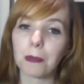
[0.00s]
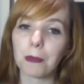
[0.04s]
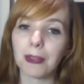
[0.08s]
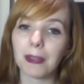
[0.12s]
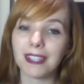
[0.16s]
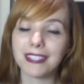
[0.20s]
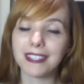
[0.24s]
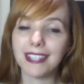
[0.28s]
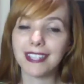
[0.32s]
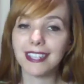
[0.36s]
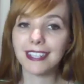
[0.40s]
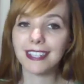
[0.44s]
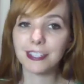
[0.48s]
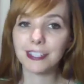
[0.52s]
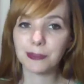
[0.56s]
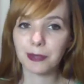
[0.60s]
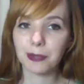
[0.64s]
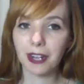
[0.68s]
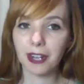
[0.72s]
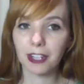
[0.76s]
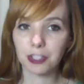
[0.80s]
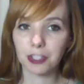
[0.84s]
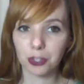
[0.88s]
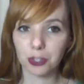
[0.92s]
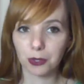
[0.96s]
side is we're
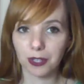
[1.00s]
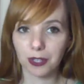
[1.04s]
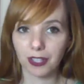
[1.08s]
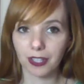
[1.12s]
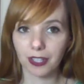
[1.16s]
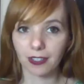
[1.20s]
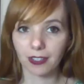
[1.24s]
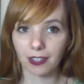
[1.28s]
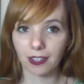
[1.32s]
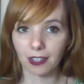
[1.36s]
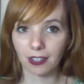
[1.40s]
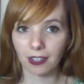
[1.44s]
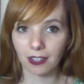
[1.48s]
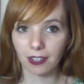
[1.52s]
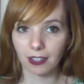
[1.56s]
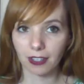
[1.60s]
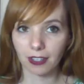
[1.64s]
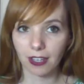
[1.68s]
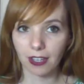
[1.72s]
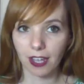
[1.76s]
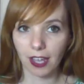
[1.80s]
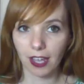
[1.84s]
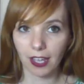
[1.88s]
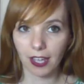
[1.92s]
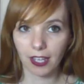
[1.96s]
not doing
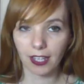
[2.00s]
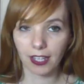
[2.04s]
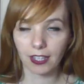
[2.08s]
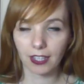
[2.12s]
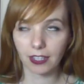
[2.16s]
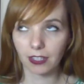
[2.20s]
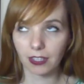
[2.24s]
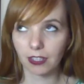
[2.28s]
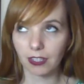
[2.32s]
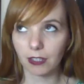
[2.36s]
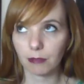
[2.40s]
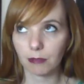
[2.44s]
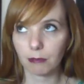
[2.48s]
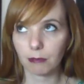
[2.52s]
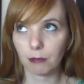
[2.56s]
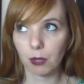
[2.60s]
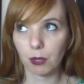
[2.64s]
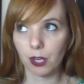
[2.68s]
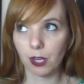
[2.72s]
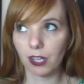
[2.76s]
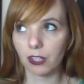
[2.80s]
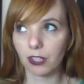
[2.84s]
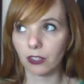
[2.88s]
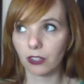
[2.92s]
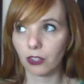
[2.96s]
a
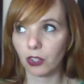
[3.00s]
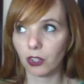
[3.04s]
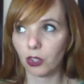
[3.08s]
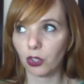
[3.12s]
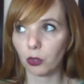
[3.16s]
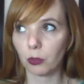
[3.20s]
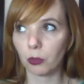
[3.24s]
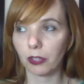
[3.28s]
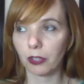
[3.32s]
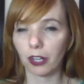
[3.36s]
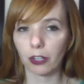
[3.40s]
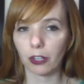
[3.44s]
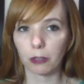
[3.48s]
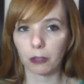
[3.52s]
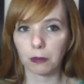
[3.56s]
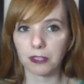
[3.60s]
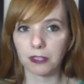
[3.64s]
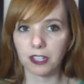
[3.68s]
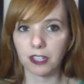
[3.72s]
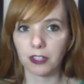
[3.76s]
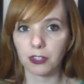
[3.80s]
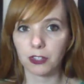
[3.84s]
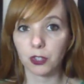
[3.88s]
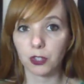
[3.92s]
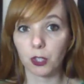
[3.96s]
brand new 100%
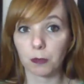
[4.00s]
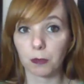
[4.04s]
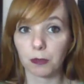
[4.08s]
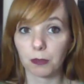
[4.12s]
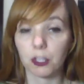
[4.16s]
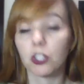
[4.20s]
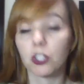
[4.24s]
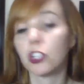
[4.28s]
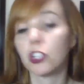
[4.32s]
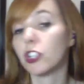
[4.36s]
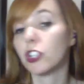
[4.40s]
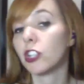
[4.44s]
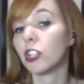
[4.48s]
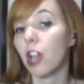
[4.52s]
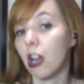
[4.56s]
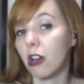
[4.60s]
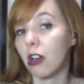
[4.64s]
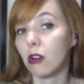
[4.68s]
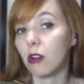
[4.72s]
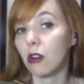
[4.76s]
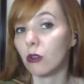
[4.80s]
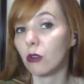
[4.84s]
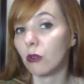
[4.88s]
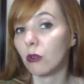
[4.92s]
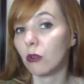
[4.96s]
scripted
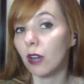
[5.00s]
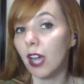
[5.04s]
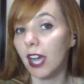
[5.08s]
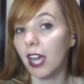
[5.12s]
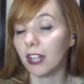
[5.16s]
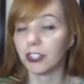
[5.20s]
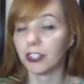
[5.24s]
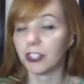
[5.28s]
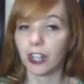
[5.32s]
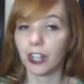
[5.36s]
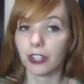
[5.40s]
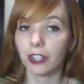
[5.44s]
show at Gen Con